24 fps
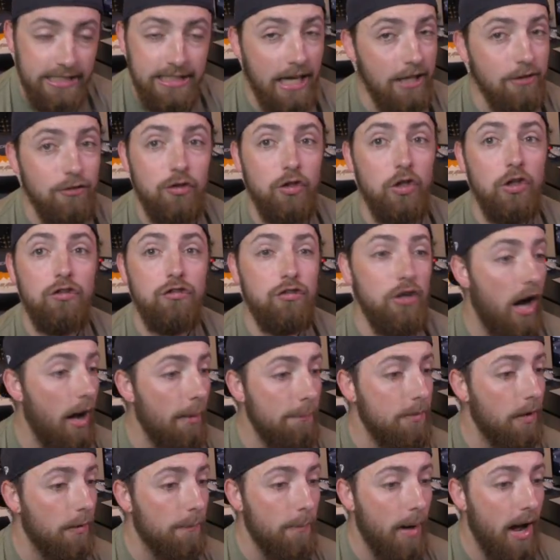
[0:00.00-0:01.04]
guess good job
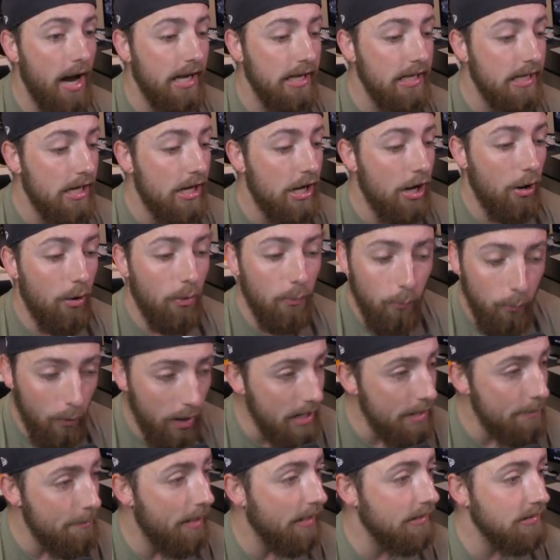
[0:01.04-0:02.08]
there, Mighty. Way
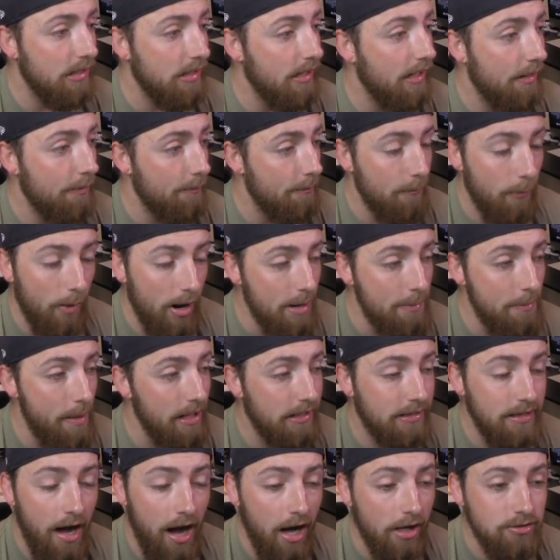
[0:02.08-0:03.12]
to
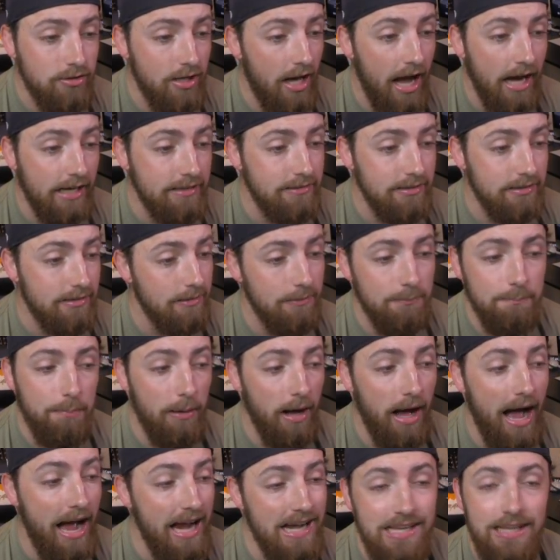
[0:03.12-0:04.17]
make contact,
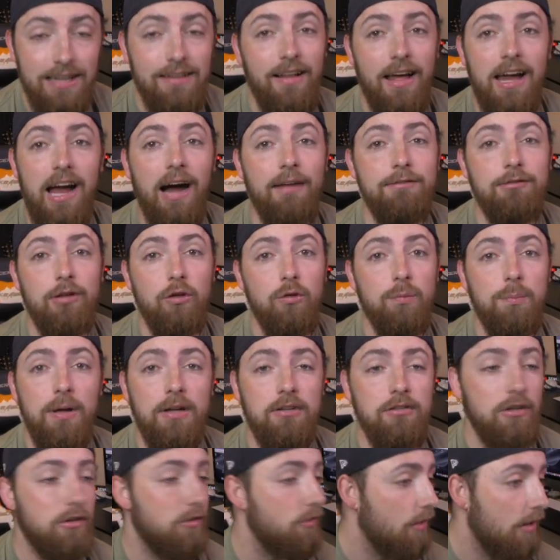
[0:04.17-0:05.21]
but I need to lay out those
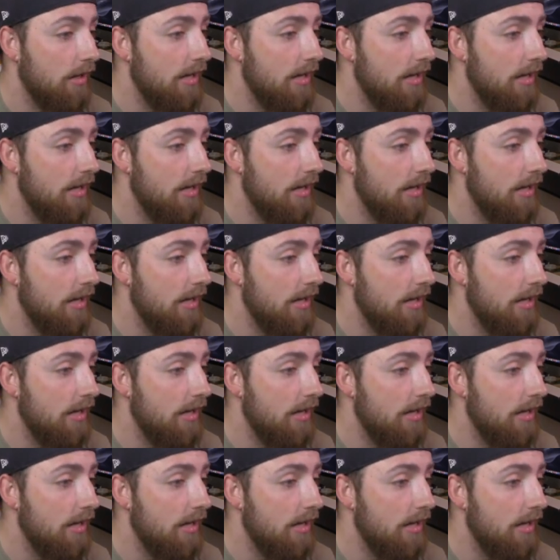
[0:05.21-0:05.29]
pitches.